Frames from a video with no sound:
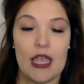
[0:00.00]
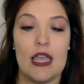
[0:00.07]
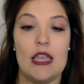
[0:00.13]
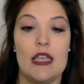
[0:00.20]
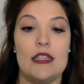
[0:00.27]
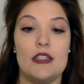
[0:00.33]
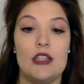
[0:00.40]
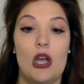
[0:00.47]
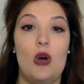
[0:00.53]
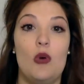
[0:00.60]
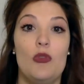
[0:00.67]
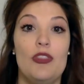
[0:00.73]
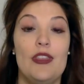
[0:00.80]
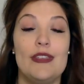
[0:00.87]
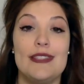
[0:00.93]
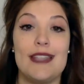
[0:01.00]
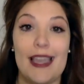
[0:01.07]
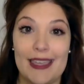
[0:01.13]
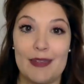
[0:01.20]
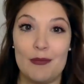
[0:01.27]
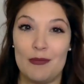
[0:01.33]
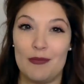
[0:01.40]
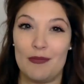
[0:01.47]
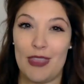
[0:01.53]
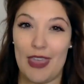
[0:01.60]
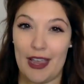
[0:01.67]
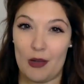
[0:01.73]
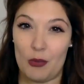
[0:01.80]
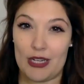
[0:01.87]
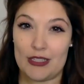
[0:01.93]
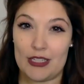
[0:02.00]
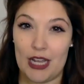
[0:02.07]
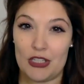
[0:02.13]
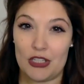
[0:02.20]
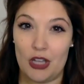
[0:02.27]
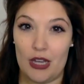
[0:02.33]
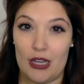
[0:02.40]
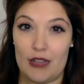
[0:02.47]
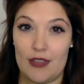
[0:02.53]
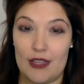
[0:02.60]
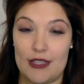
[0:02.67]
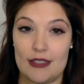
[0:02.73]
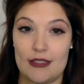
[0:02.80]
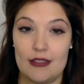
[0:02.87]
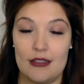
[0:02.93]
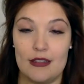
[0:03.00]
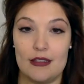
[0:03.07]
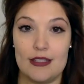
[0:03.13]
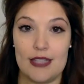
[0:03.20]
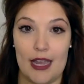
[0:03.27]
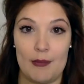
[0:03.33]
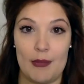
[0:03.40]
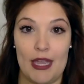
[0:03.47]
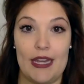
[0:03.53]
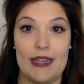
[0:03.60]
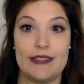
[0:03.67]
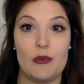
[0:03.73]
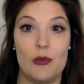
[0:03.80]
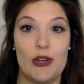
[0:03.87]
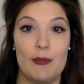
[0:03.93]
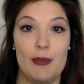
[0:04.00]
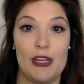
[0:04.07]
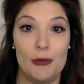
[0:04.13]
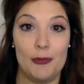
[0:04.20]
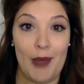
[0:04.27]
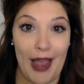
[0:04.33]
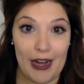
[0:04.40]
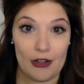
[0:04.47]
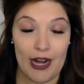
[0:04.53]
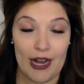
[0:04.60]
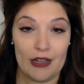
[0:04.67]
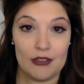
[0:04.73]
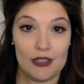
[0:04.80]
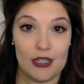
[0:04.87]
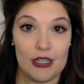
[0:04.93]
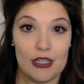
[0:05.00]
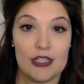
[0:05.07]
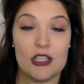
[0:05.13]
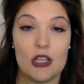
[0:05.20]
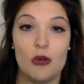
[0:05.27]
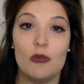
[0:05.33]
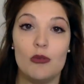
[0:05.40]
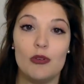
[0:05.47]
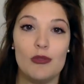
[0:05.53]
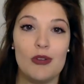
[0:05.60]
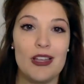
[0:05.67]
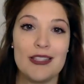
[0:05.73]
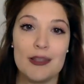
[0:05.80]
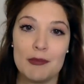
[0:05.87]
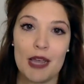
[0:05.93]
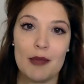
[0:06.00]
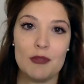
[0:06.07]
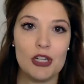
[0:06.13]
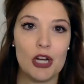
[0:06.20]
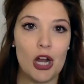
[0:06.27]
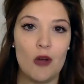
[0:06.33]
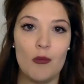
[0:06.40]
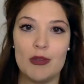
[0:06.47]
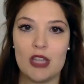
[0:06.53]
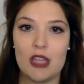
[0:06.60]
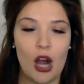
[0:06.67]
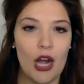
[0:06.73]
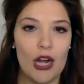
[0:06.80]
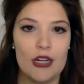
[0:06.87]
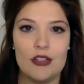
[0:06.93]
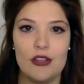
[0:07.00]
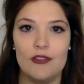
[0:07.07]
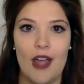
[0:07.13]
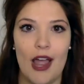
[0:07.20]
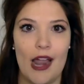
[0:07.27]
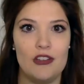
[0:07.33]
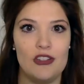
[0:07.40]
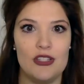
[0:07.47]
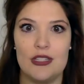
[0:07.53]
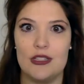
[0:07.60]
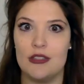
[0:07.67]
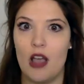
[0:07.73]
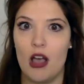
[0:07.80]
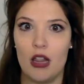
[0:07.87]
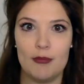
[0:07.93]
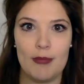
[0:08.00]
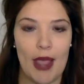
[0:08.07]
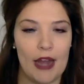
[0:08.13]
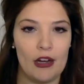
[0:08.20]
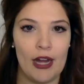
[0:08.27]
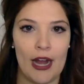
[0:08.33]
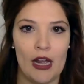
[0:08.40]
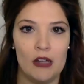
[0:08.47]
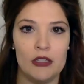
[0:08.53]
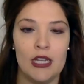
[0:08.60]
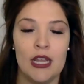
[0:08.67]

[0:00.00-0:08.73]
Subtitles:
So the second thing I want to touch on in this segment is going to be your background. So sometimes your home is hard to find just a solid background,